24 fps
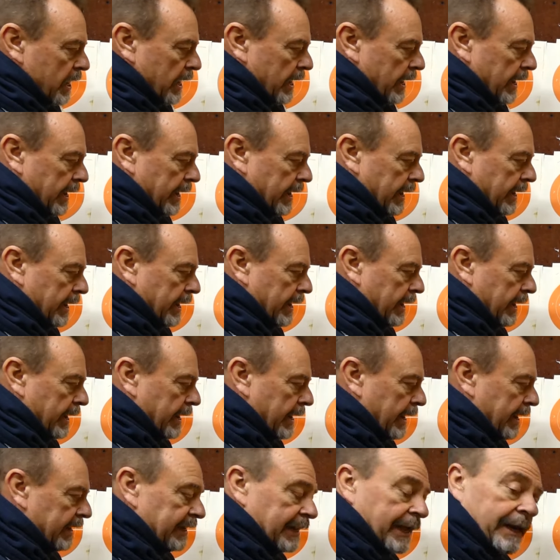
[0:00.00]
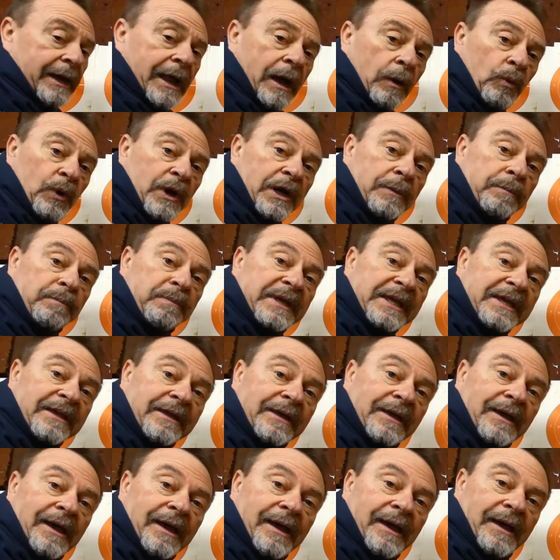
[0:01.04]
uh, and then I will
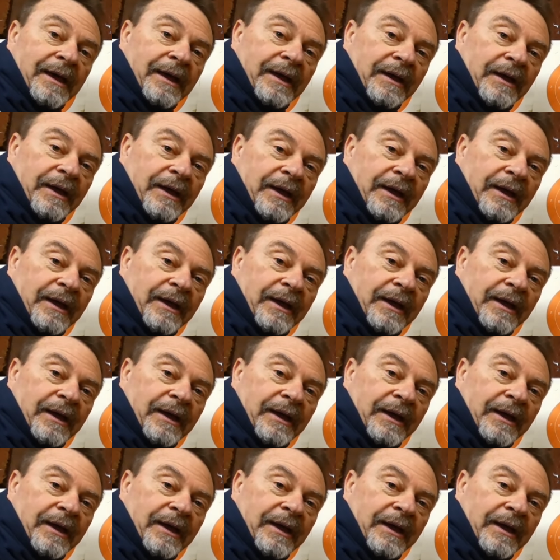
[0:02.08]
be uh,